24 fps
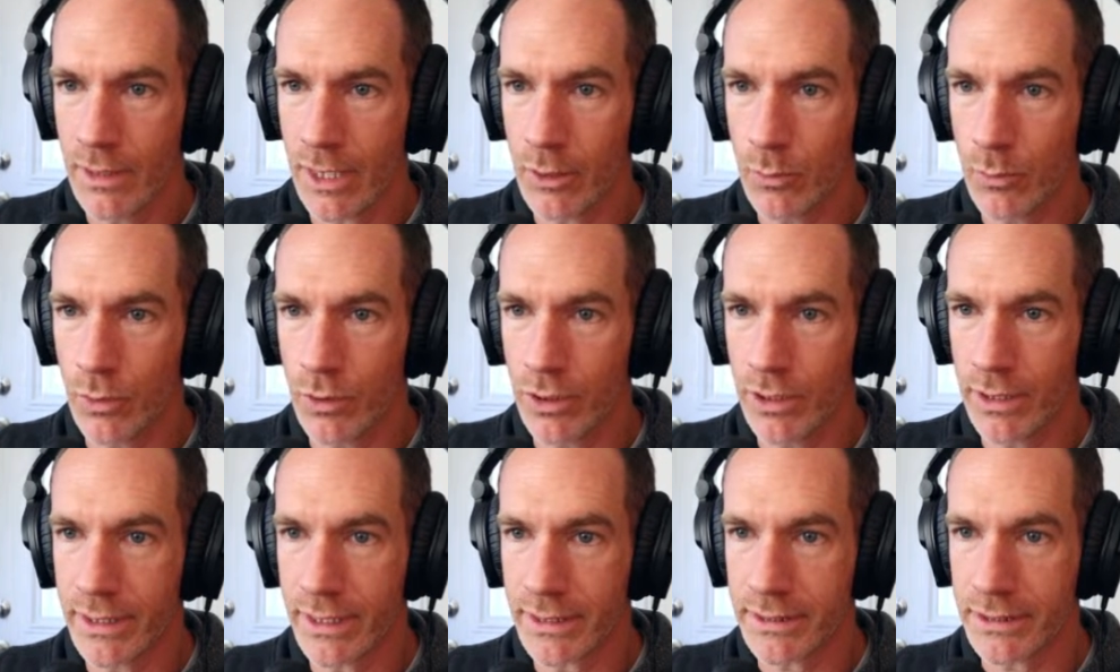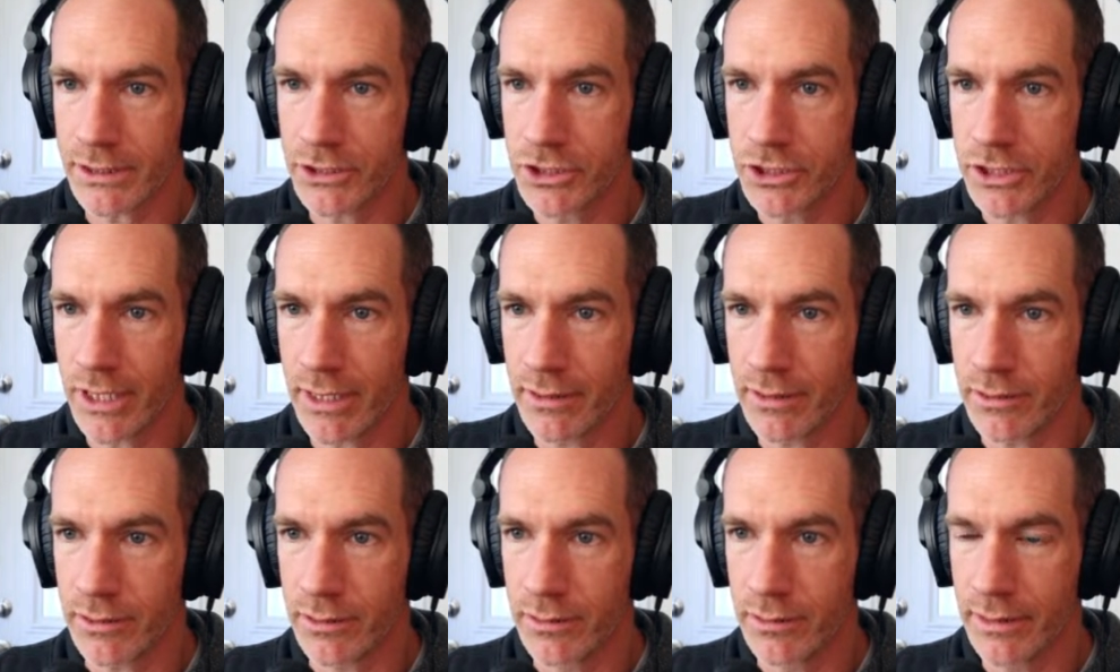And we'll look at the
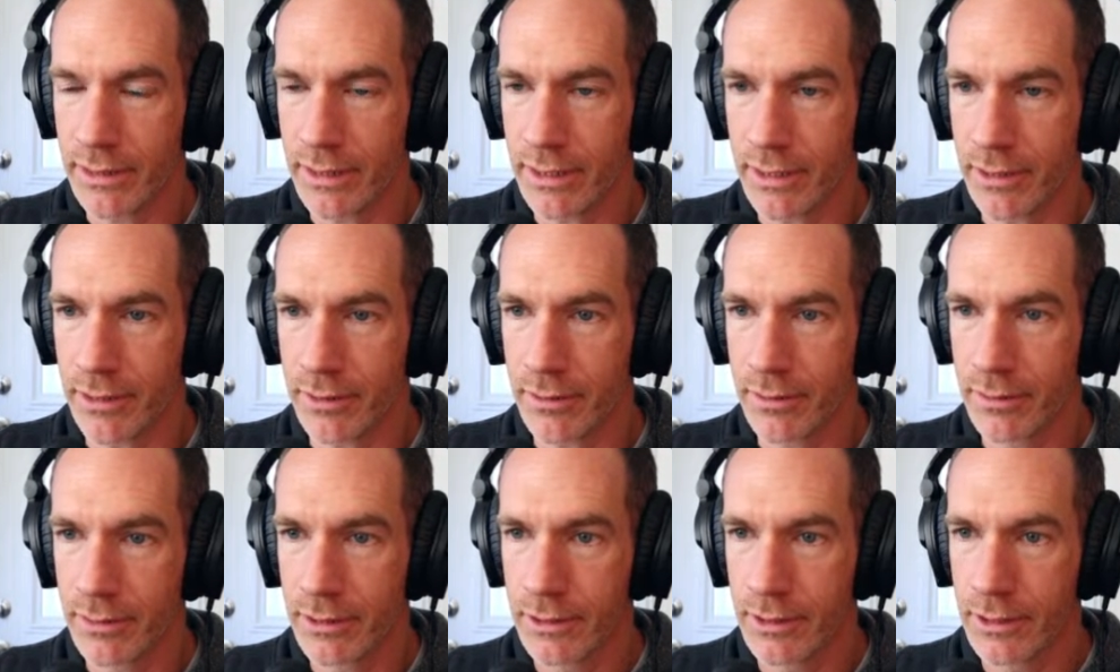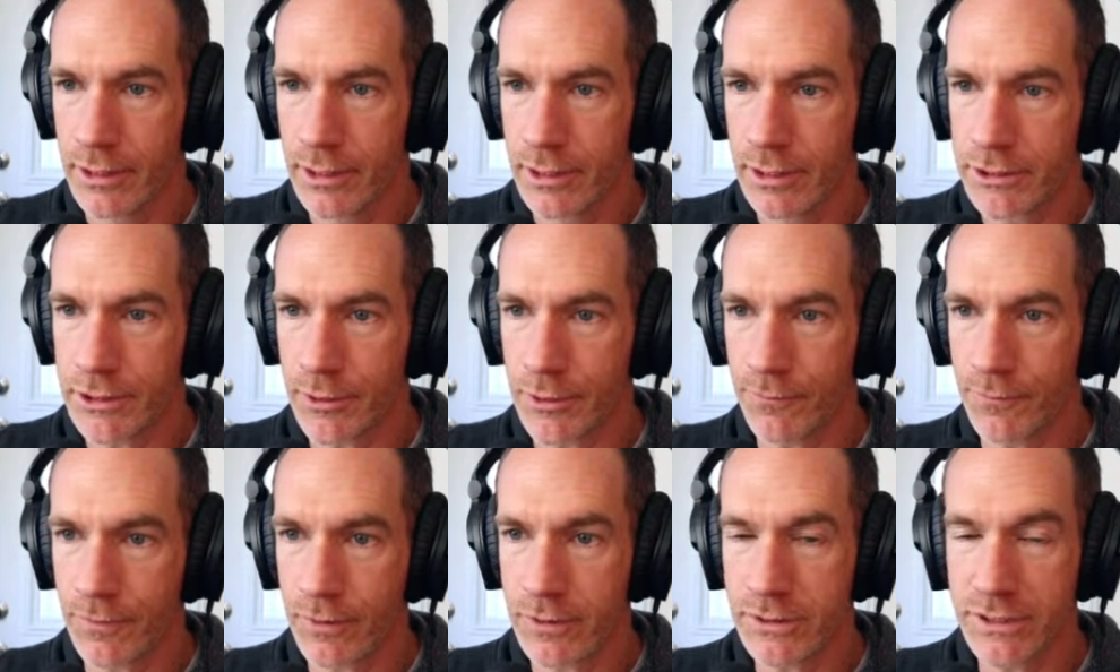channel here.
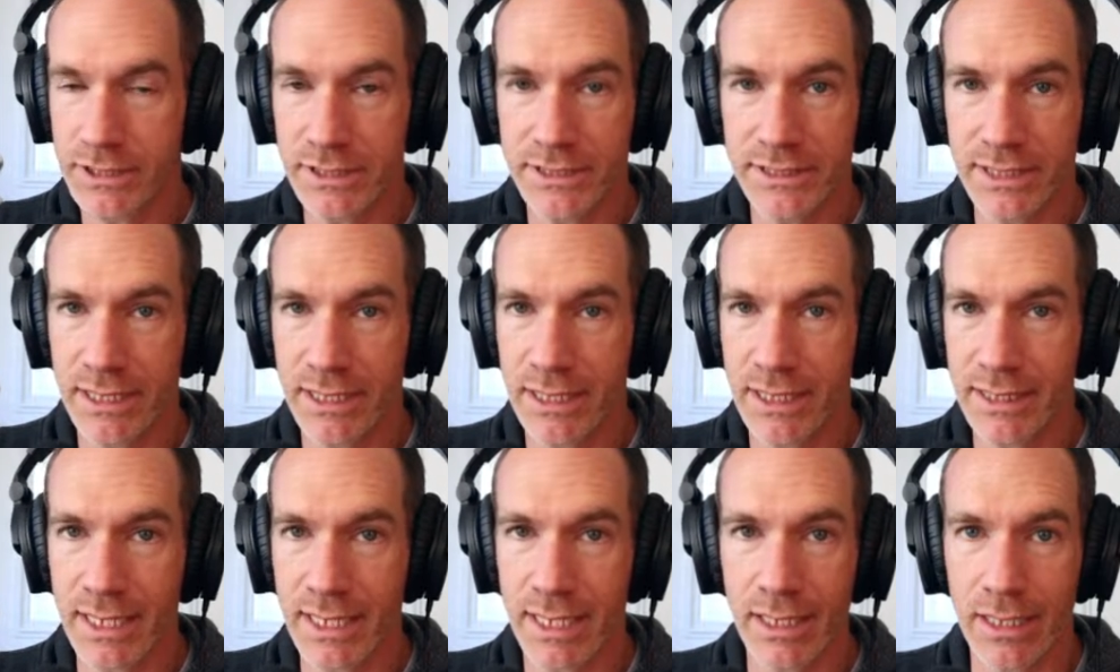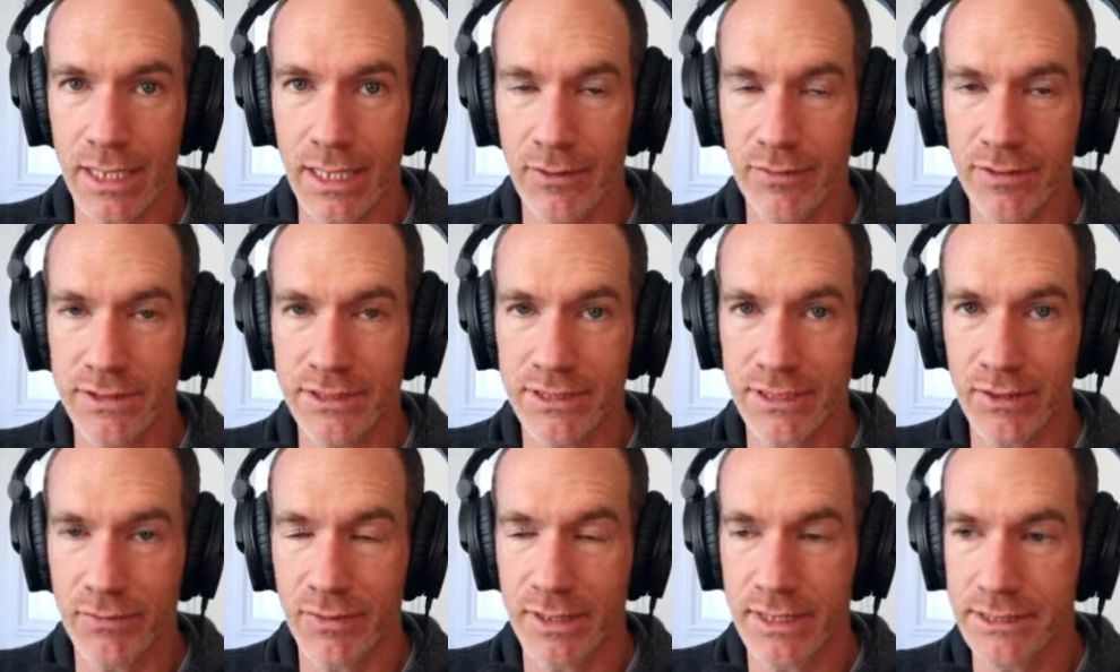So first it's hitting that
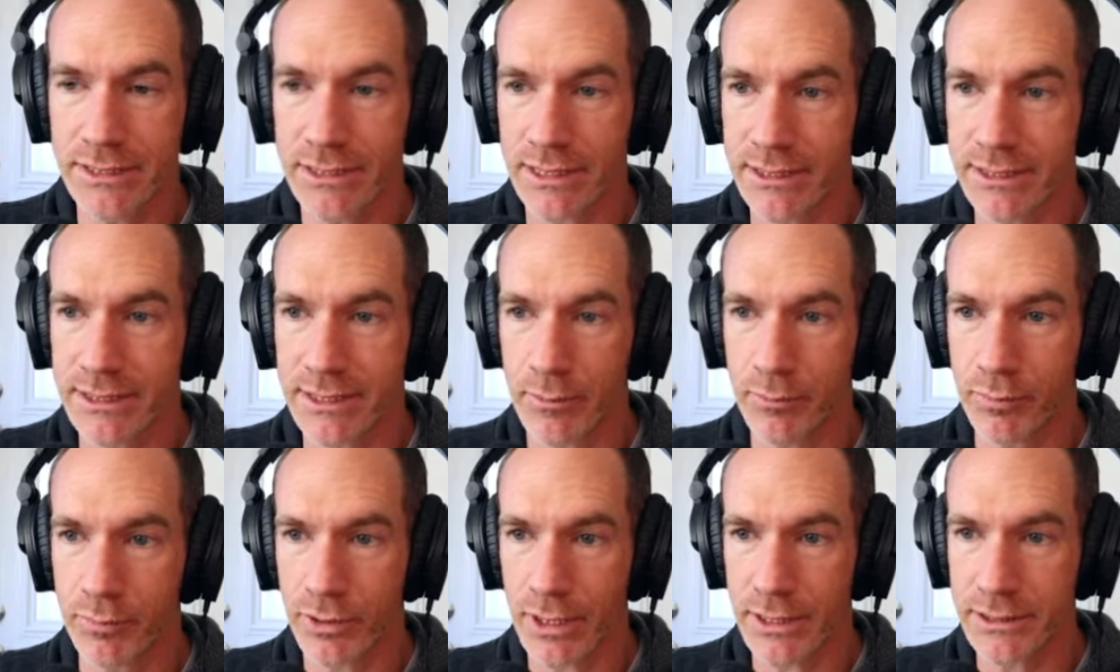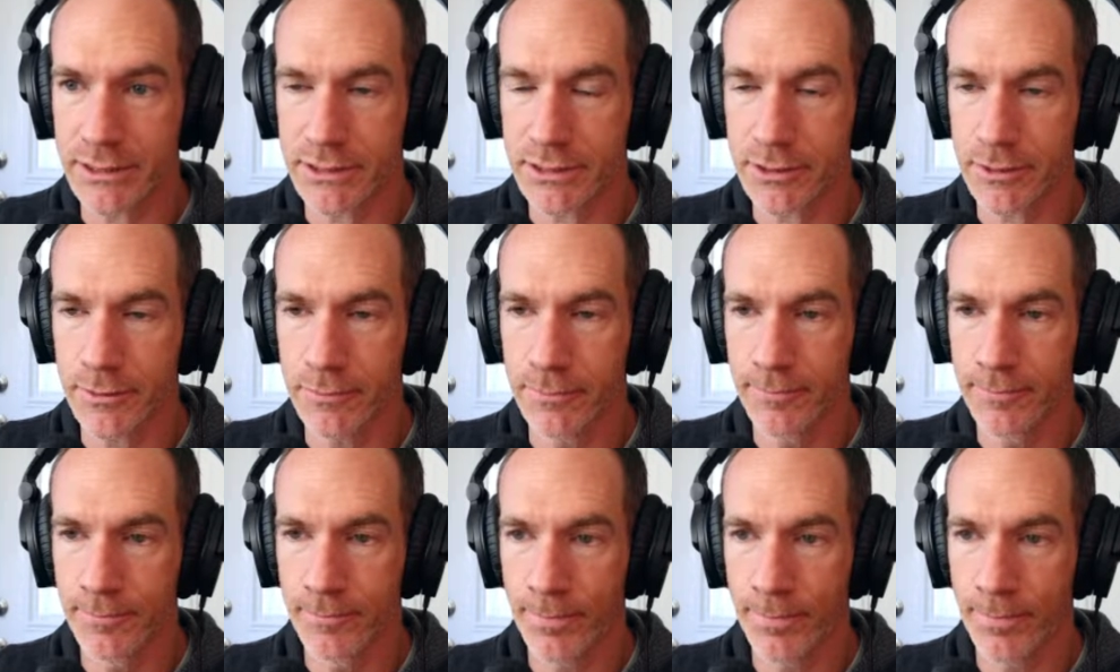1176 compressor.